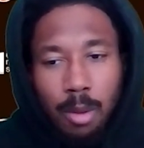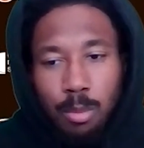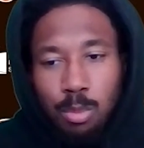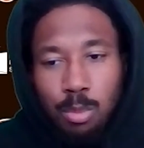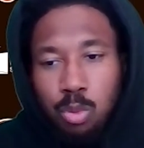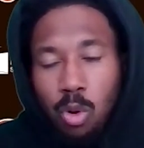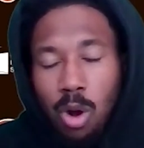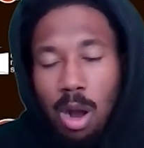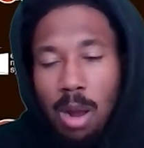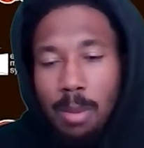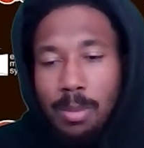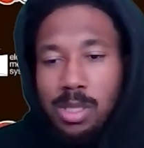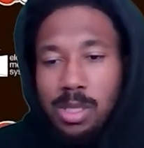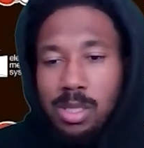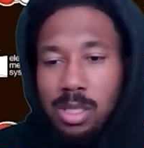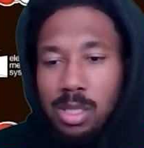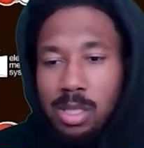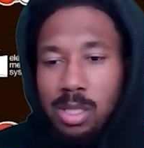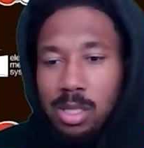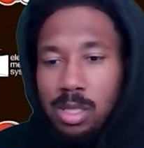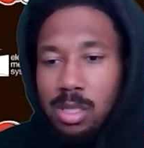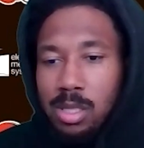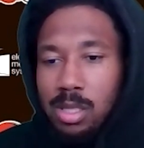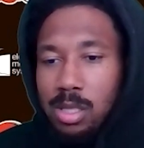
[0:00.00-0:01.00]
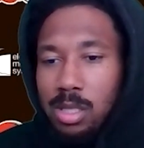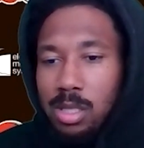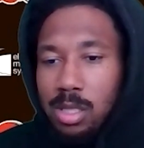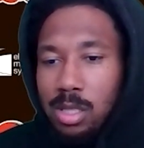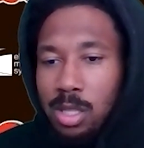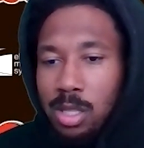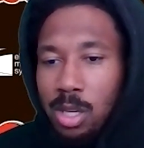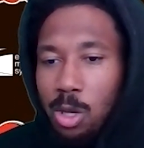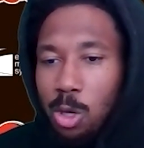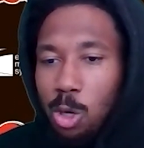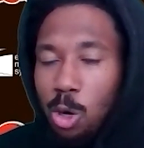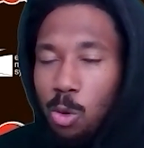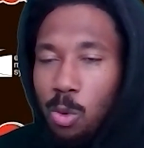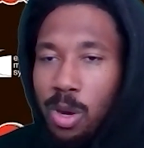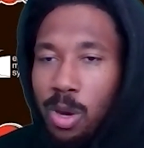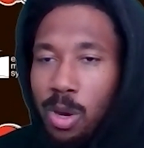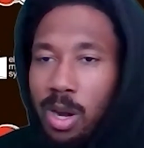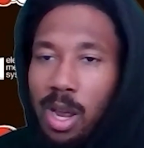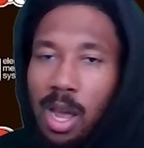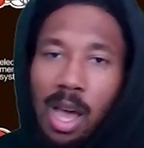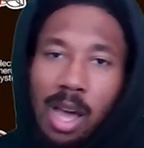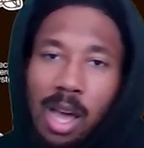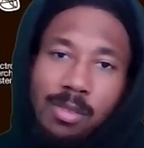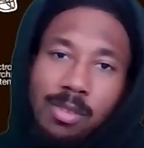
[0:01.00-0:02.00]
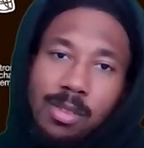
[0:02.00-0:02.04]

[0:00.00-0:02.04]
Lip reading: promising career ahead of